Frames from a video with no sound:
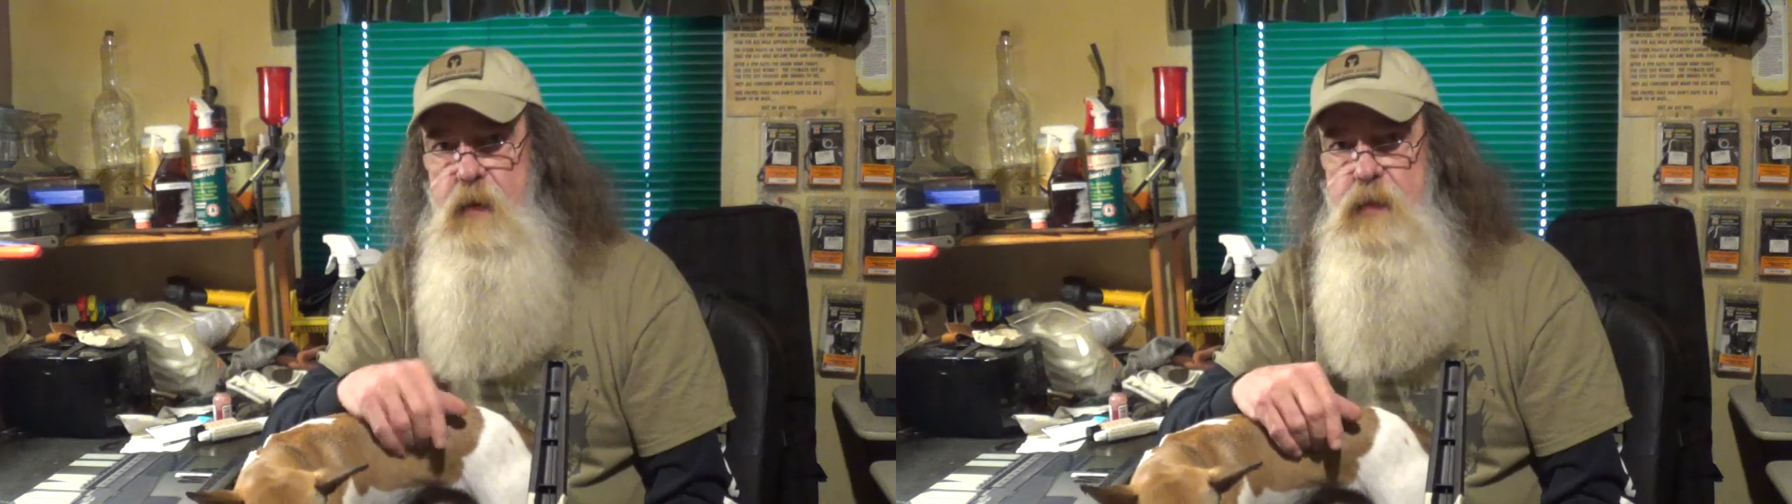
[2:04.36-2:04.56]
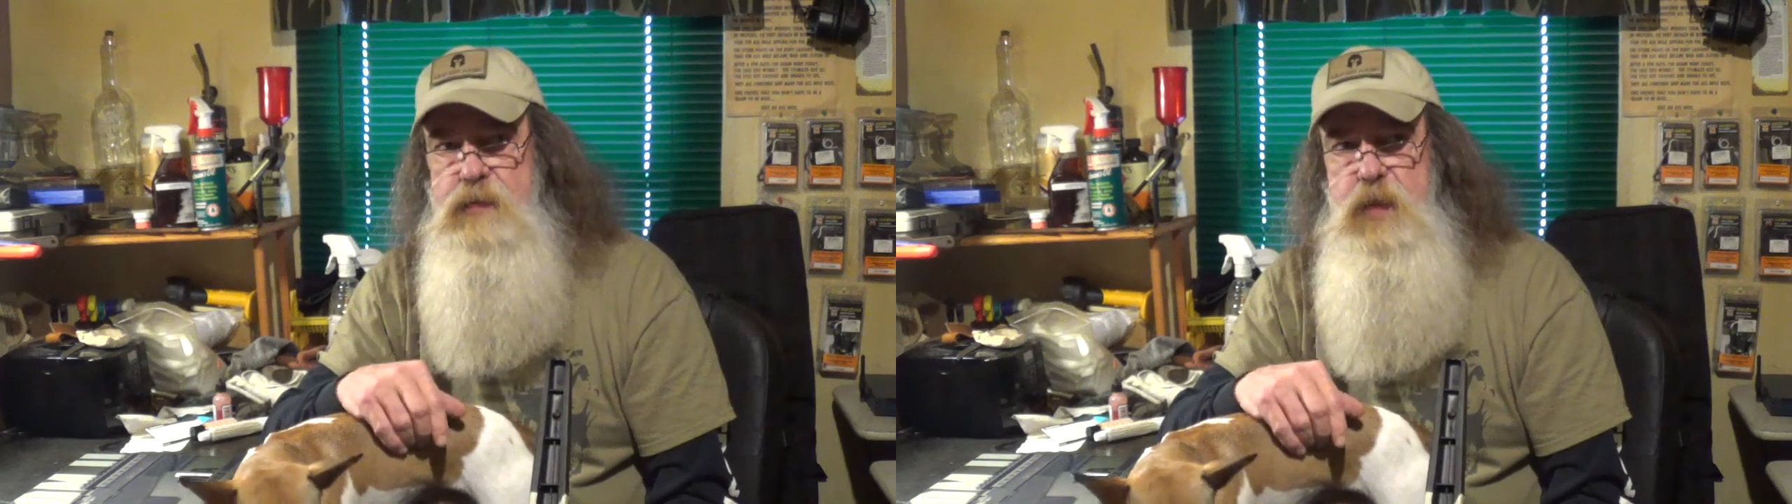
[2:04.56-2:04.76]

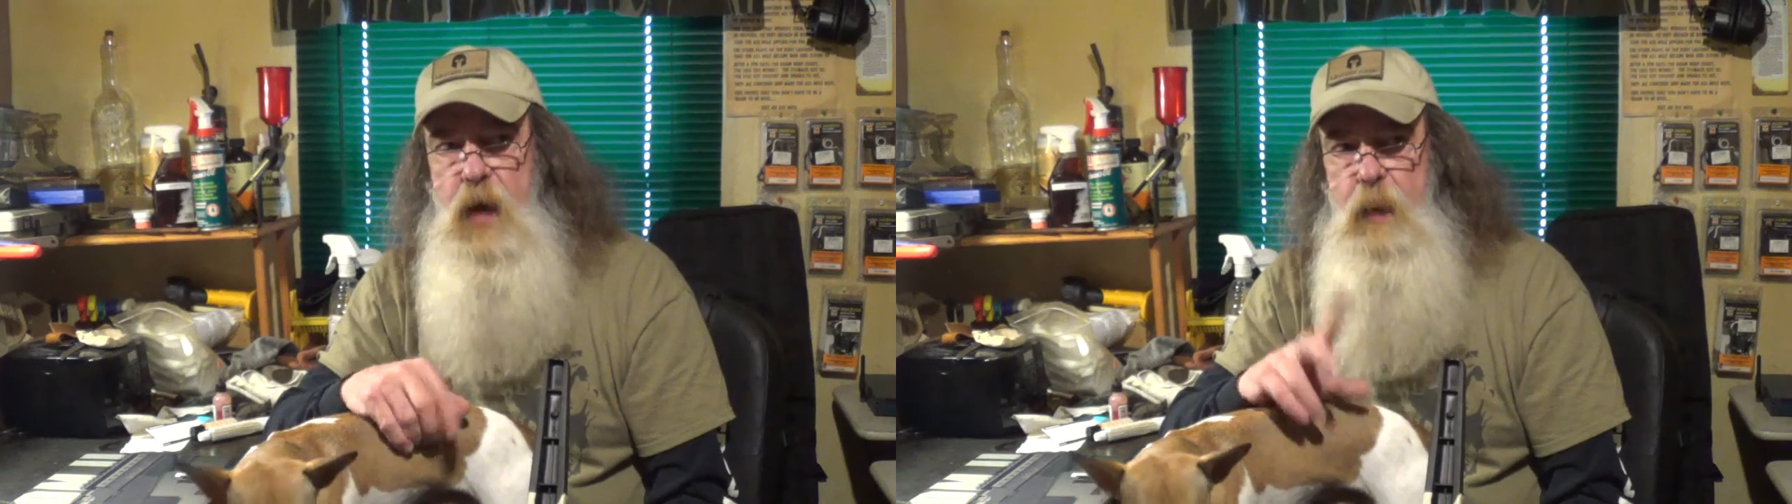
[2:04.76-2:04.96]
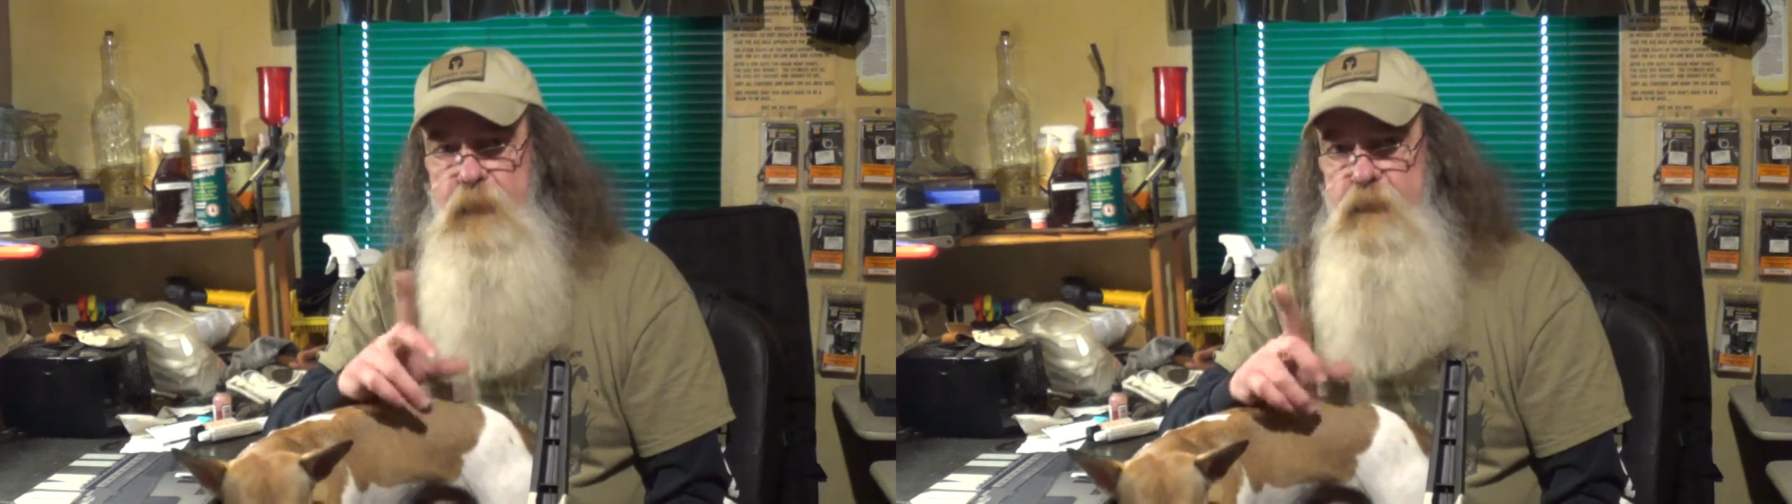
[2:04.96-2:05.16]
at the
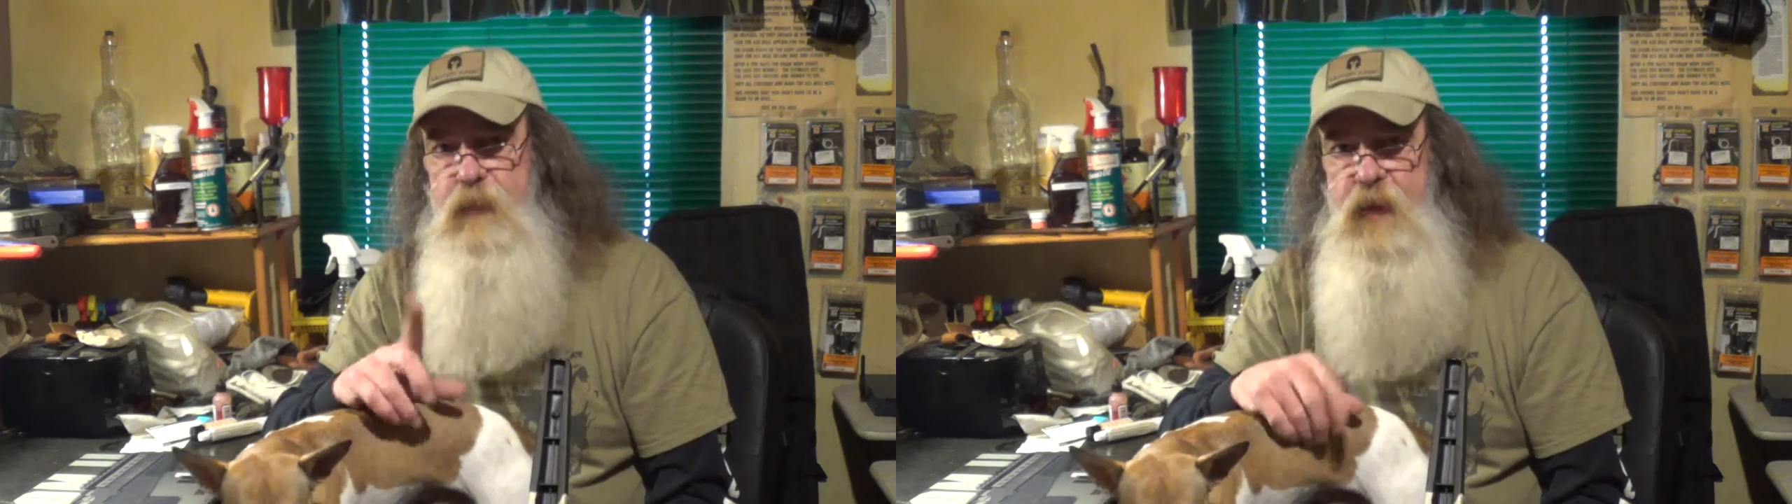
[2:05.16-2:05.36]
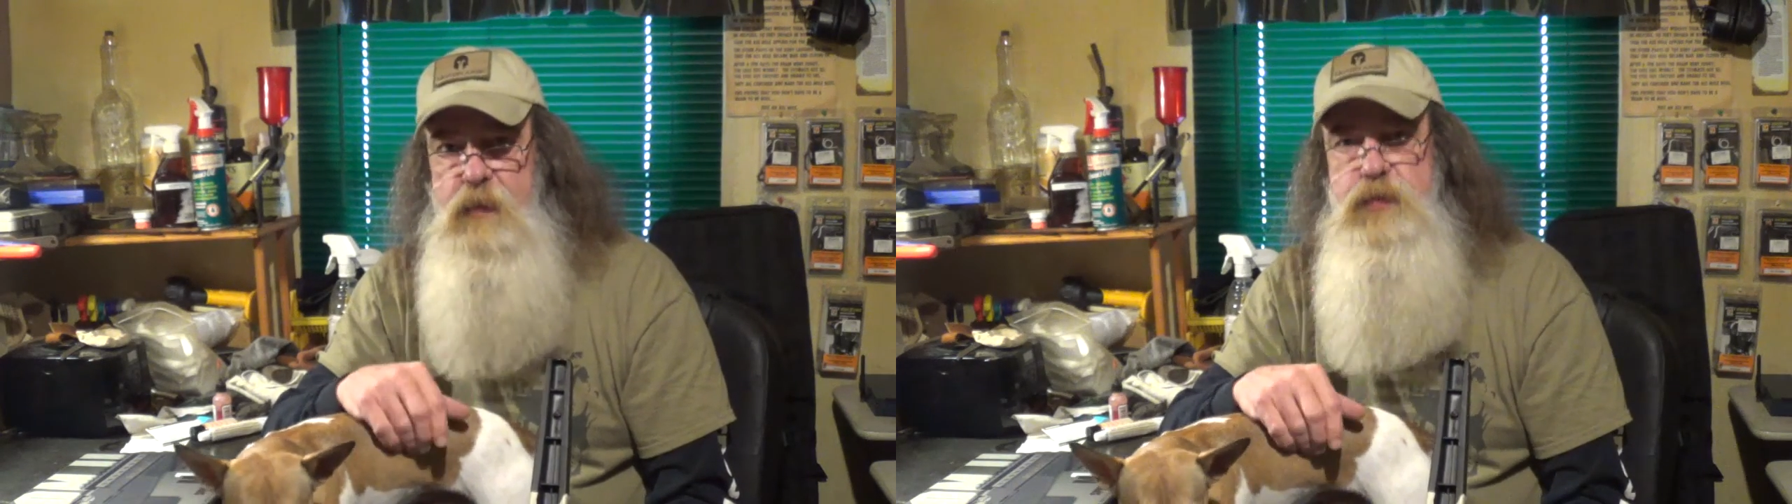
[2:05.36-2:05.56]
shop or
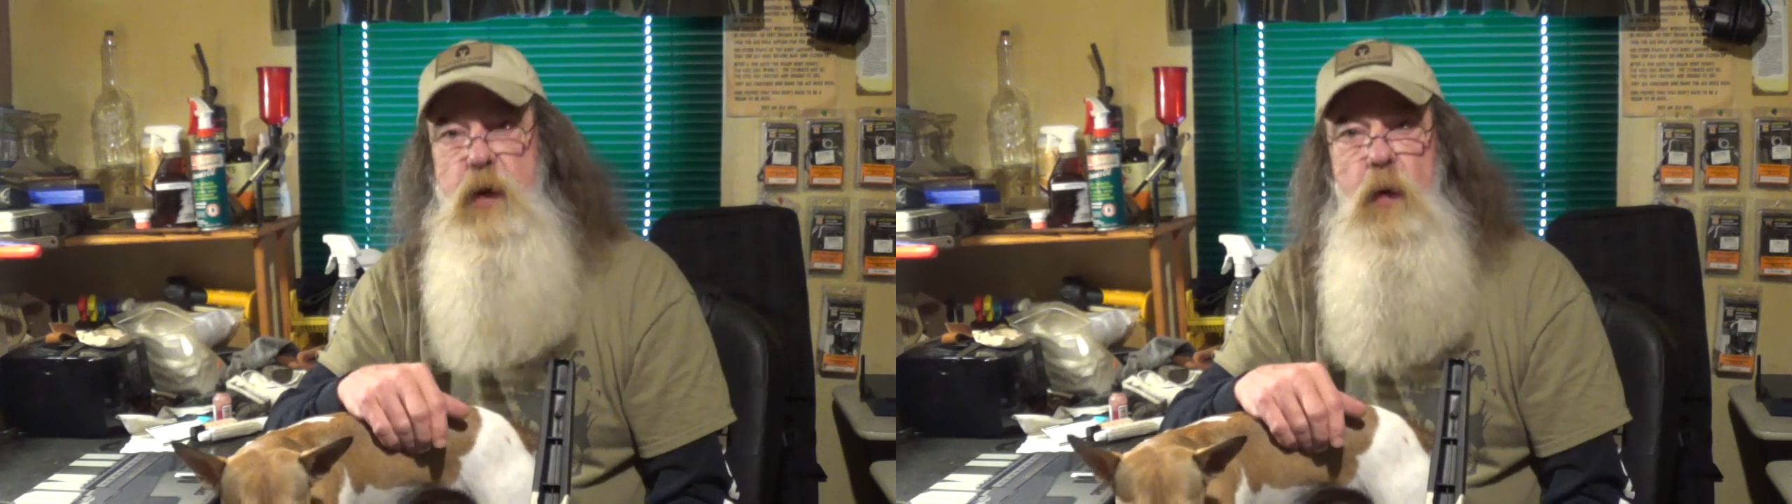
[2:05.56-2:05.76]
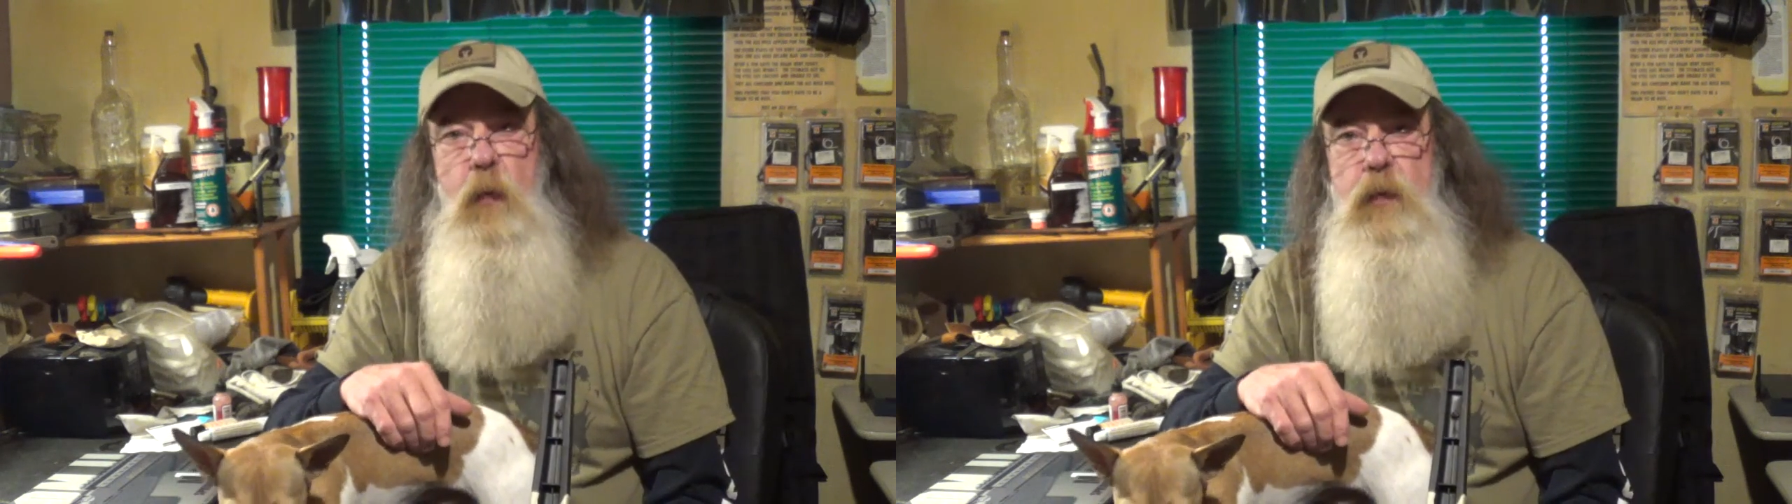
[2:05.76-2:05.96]
find a
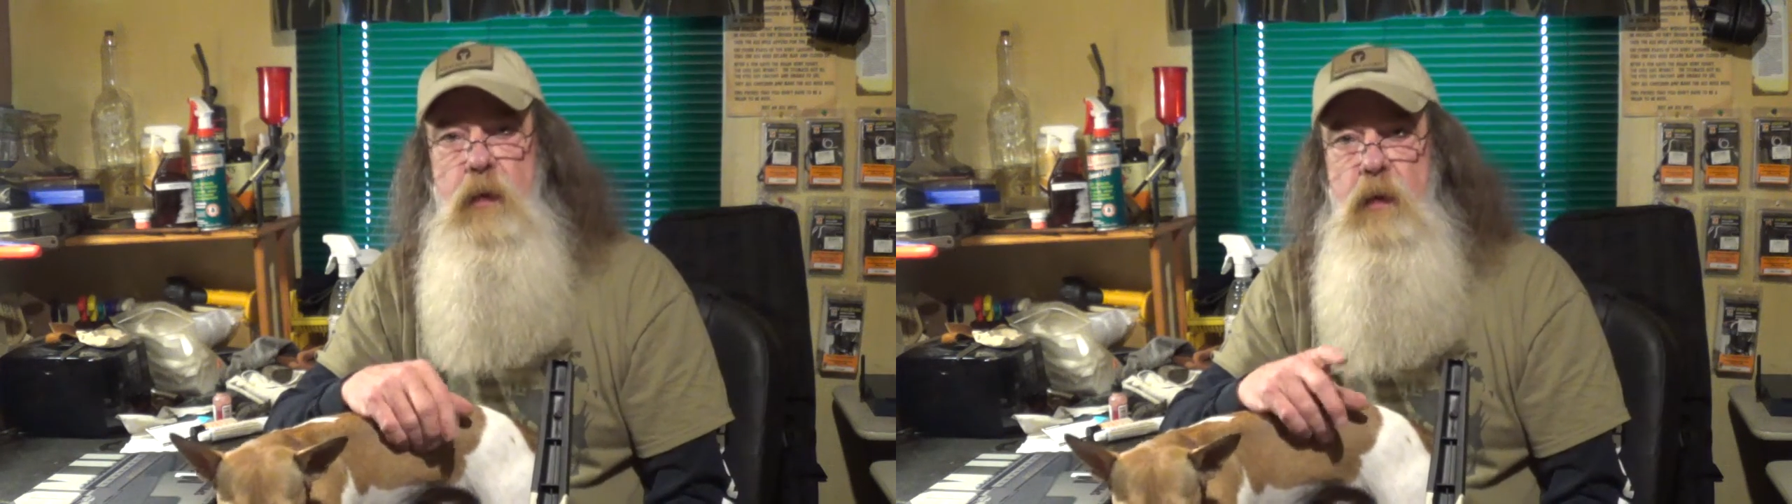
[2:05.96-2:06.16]
junk one,